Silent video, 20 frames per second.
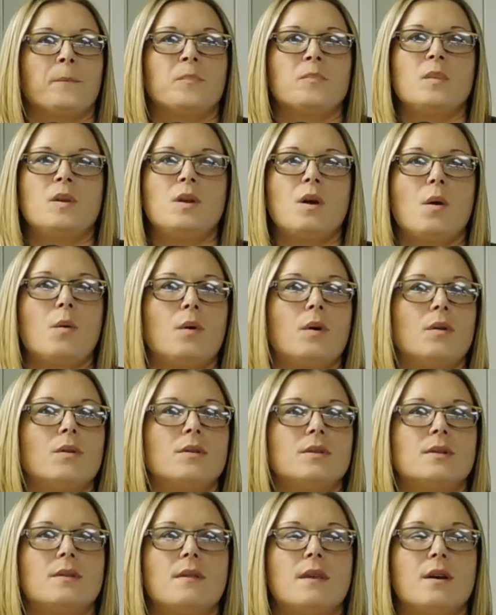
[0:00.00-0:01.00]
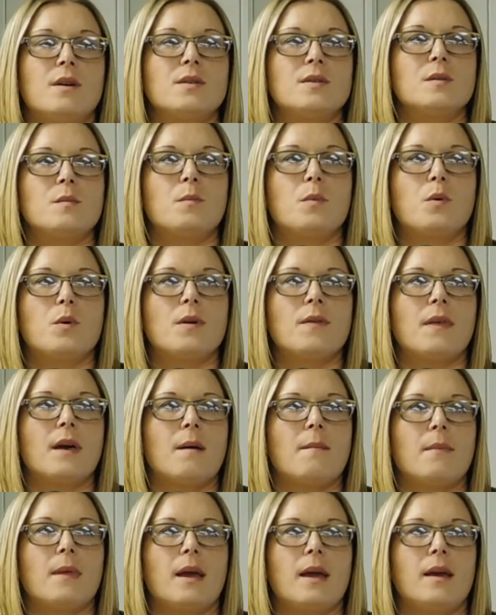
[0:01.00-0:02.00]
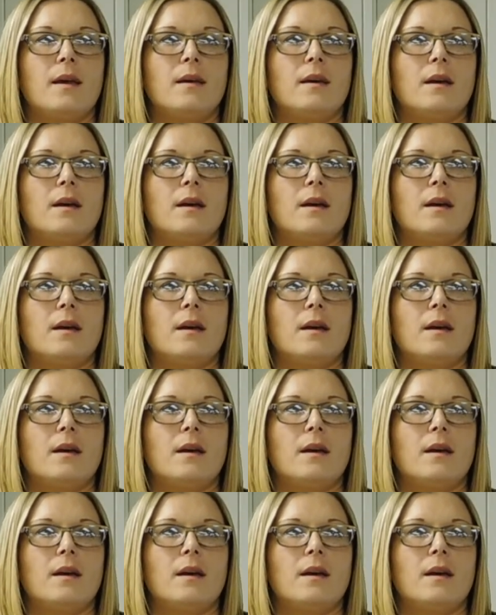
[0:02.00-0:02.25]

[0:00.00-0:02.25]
You know, we're there to support them. Like,